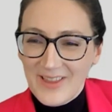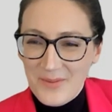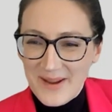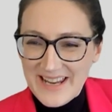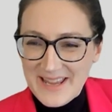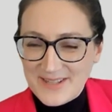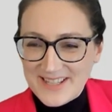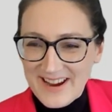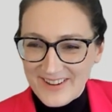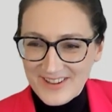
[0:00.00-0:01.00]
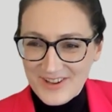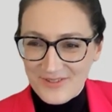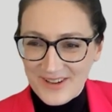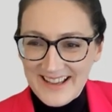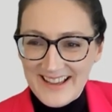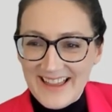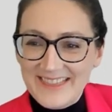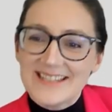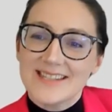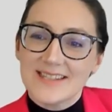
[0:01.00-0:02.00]
Hello, my name is Carolyn Yarina, and
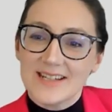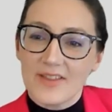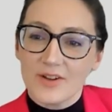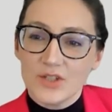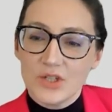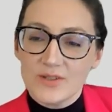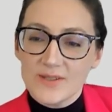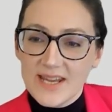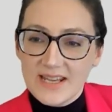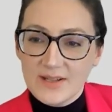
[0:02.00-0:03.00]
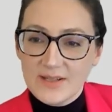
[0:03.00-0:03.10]
this is another Tuesday